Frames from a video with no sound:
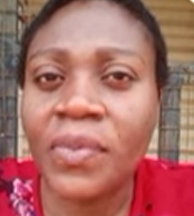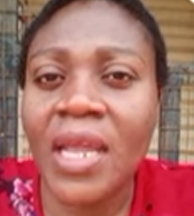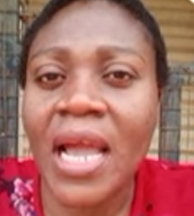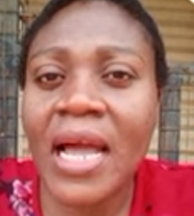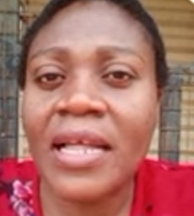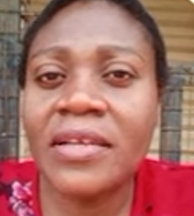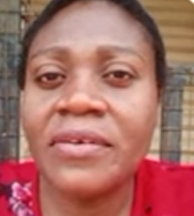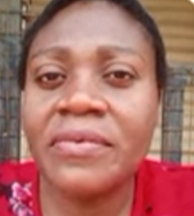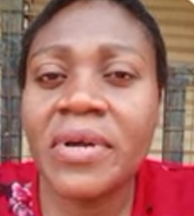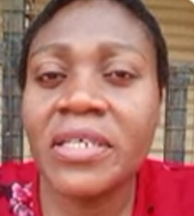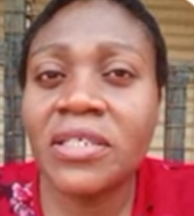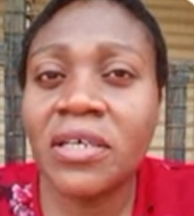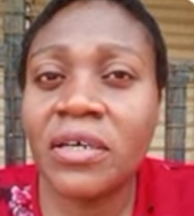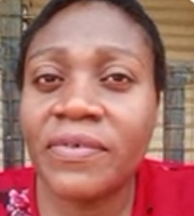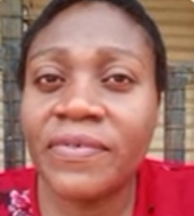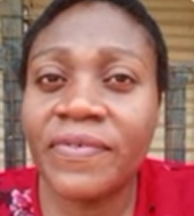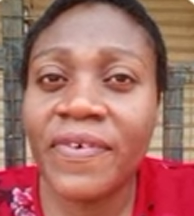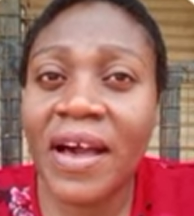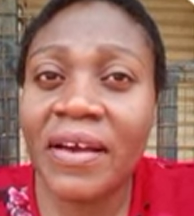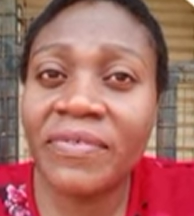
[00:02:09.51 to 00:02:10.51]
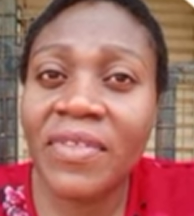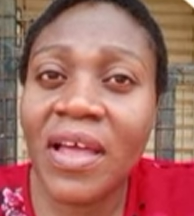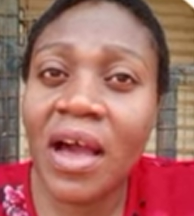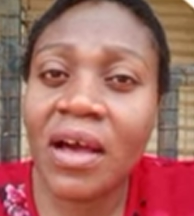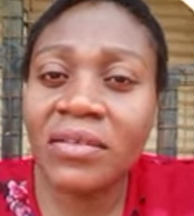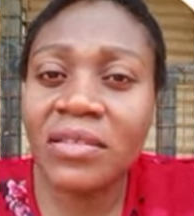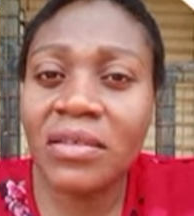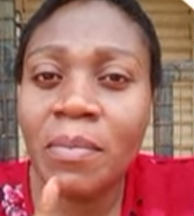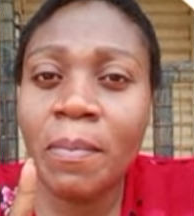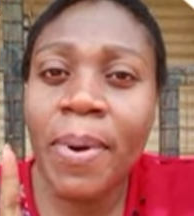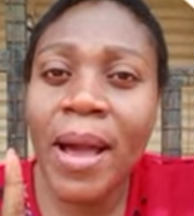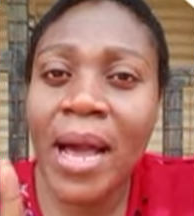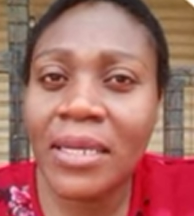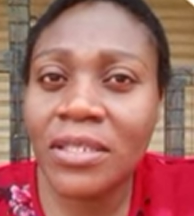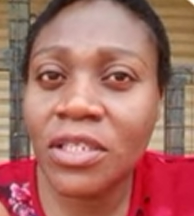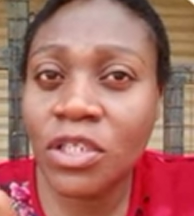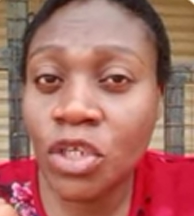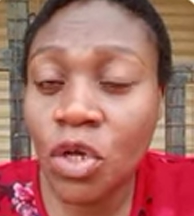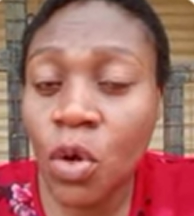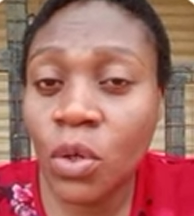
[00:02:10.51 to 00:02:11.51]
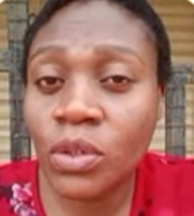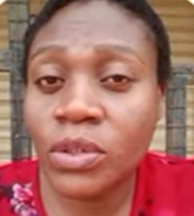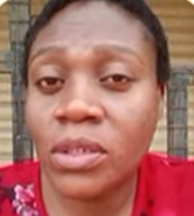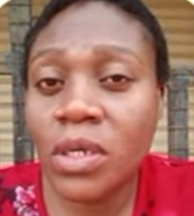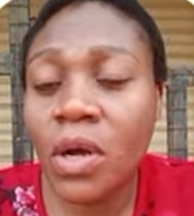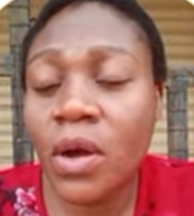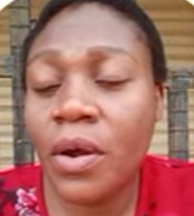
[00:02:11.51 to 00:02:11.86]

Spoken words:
at the rate of 5,000 per ton.